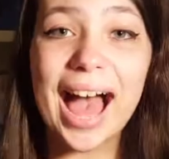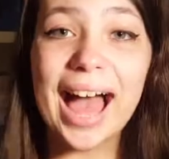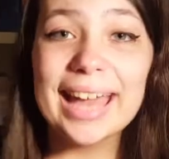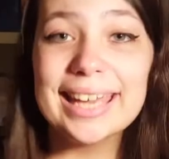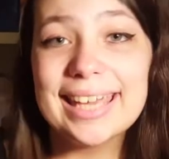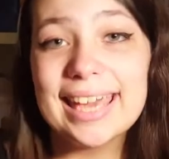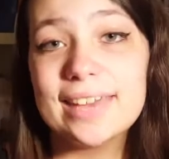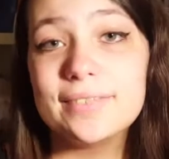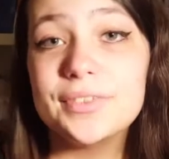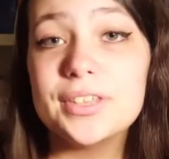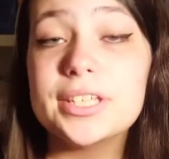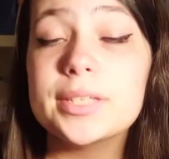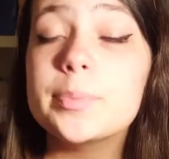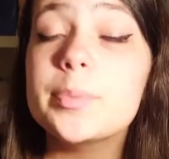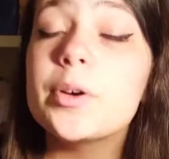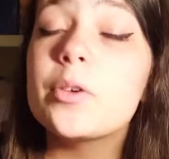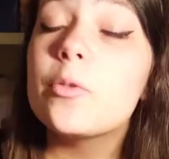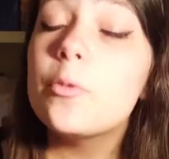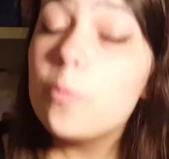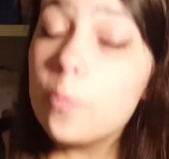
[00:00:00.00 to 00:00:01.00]
I gave this
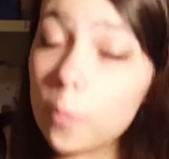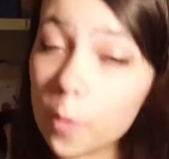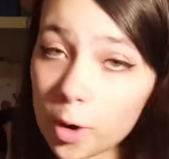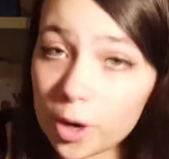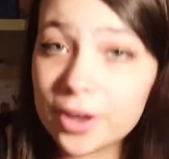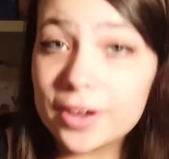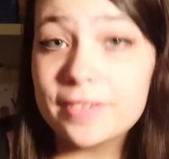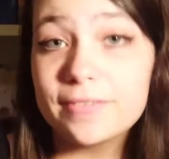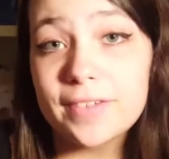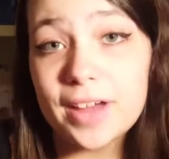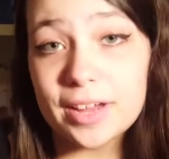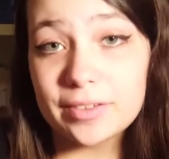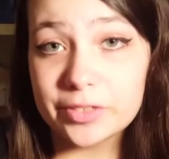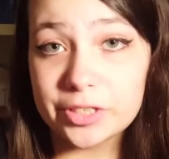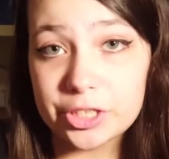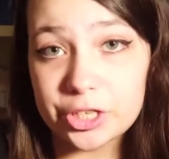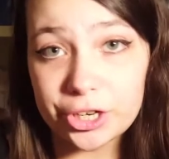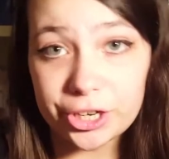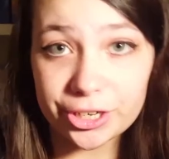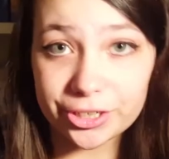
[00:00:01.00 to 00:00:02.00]
book 4 out of 5
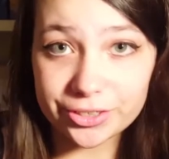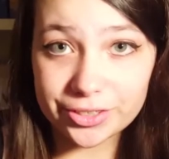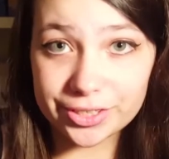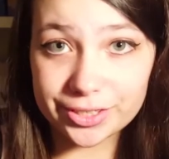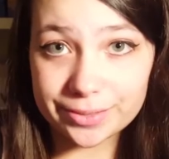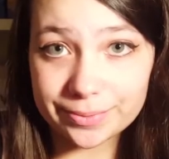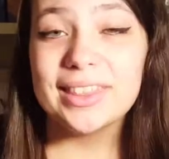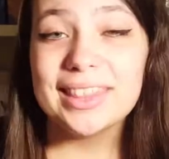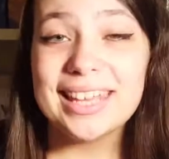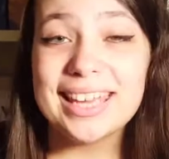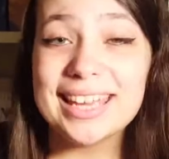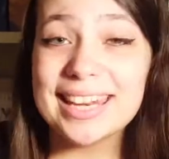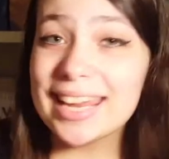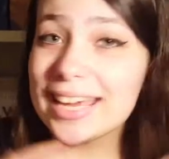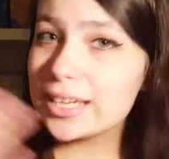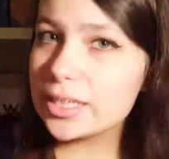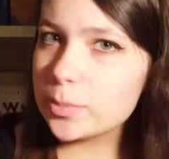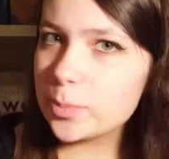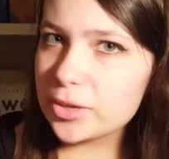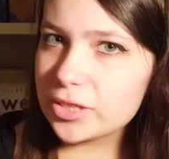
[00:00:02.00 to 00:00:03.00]
stars. The
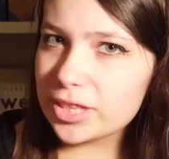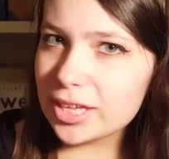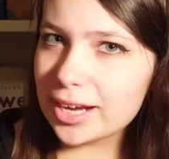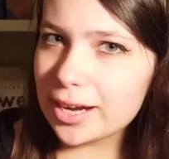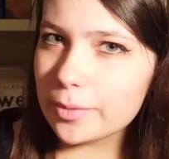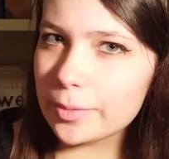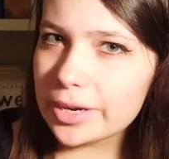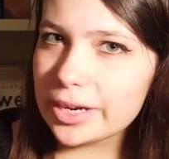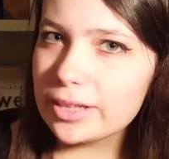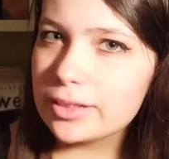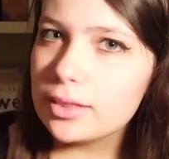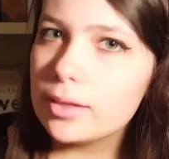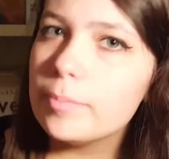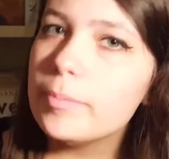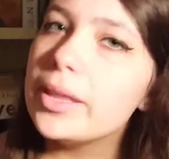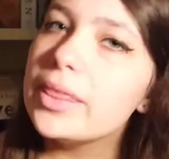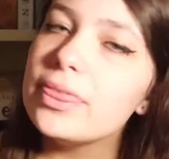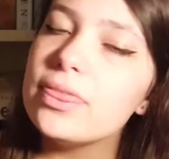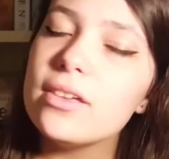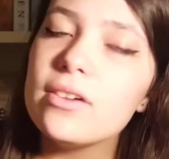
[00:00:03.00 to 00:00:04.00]
next book that I read in the
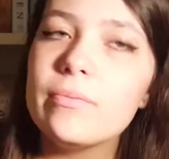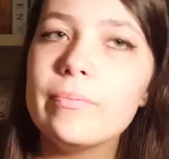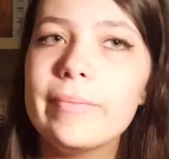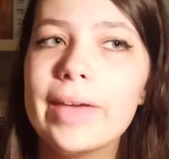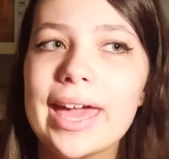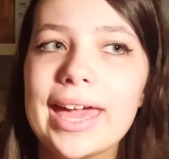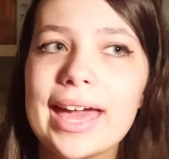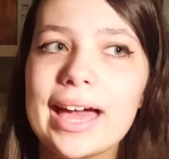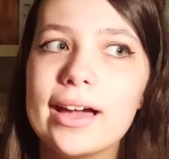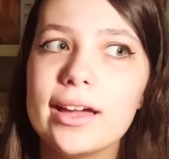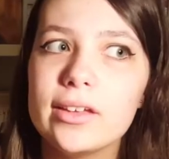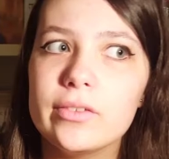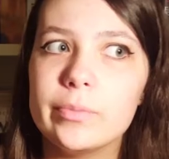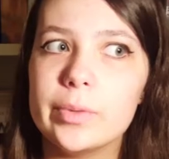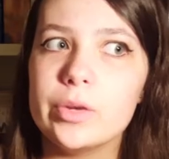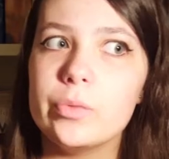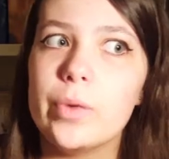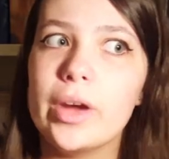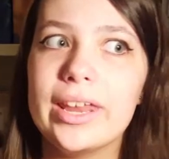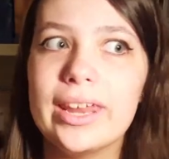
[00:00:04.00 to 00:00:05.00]
month of May I have
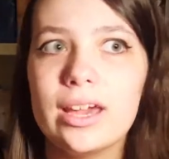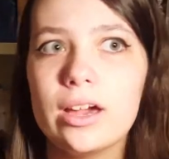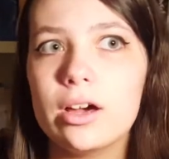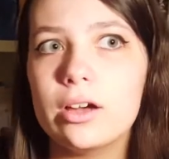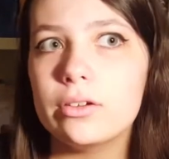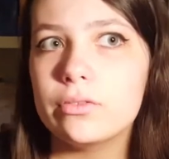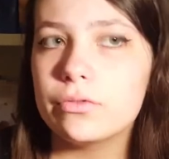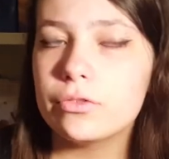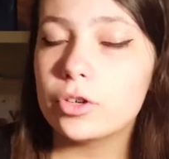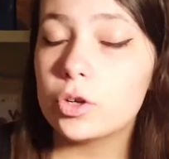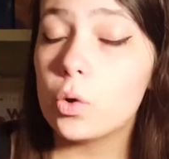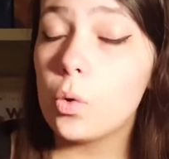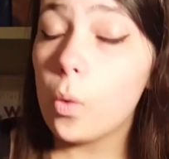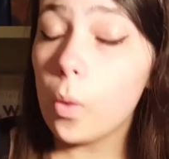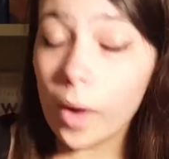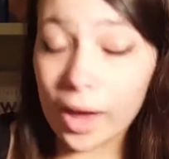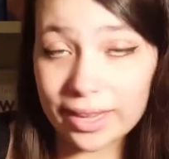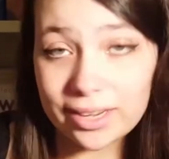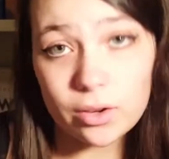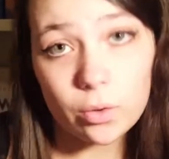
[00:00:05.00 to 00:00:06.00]
been waiting on for
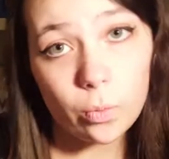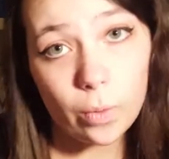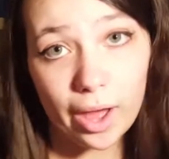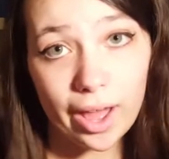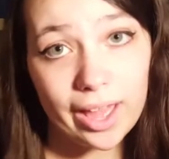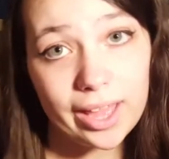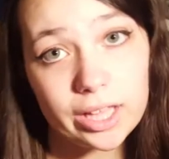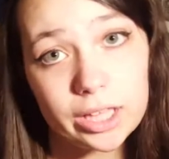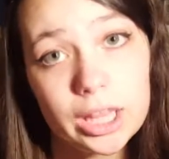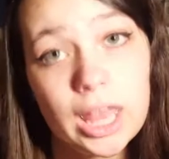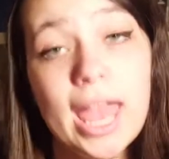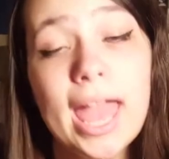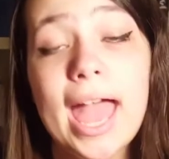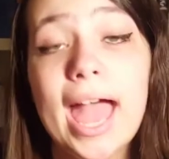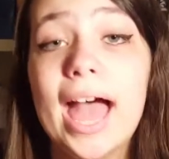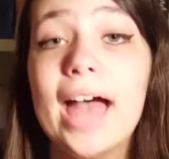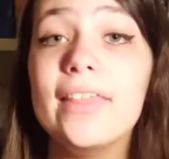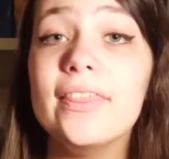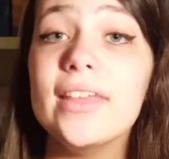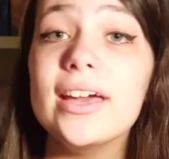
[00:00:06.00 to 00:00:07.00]
quite a while,
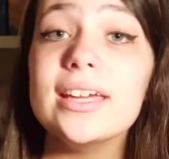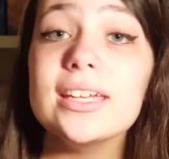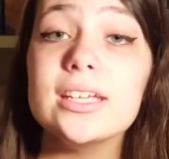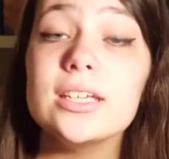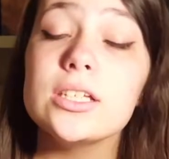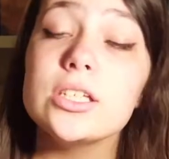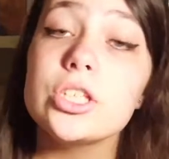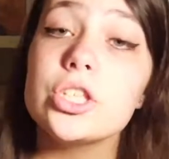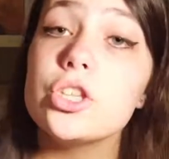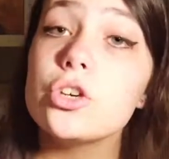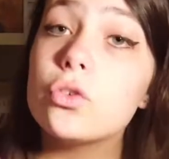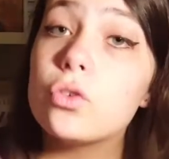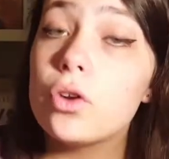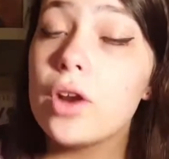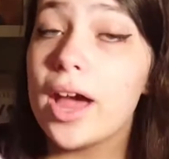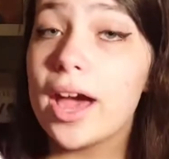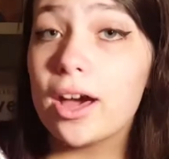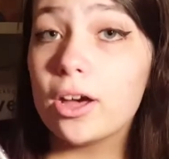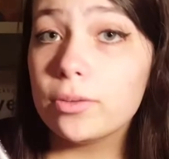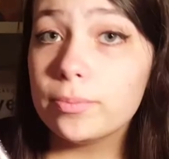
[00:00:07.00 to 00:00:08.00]
and that is The
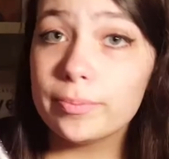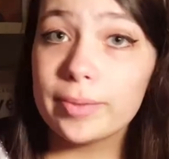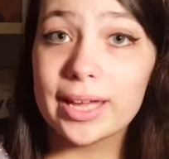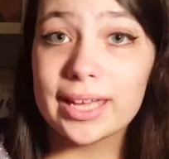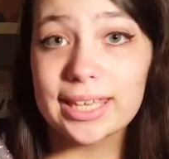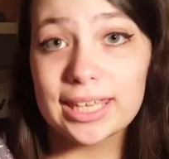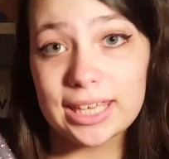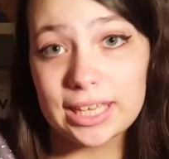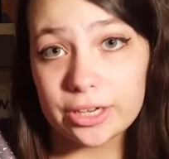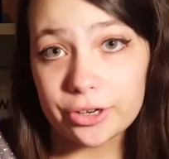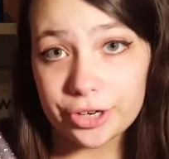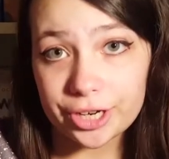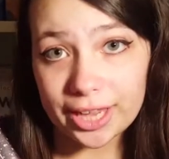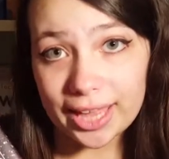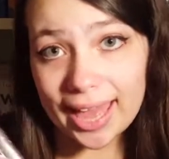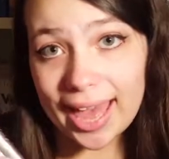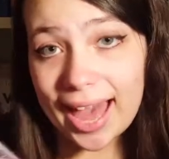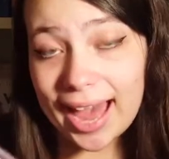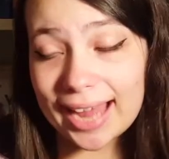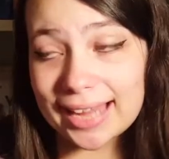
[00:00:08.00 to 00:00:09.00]
Crown by Kiera
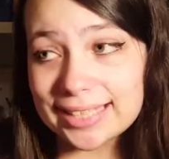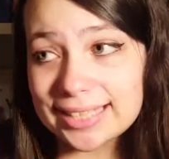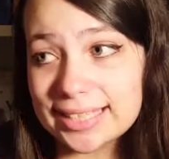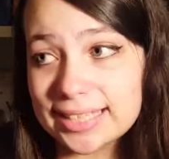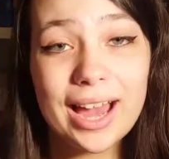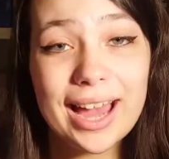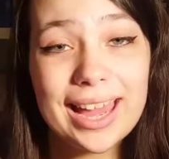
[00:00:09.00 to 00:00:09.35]
Cass.